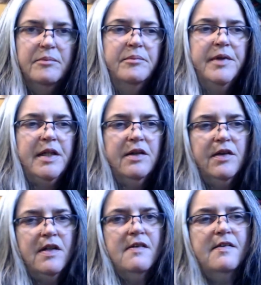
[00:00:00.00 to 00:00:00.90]
But you
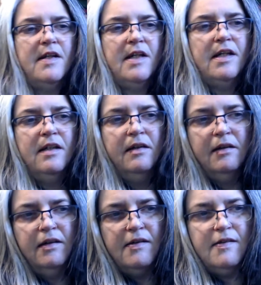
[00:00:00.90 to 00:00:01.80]
can see
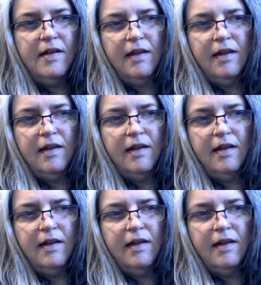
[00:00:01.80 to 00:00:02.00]
it's got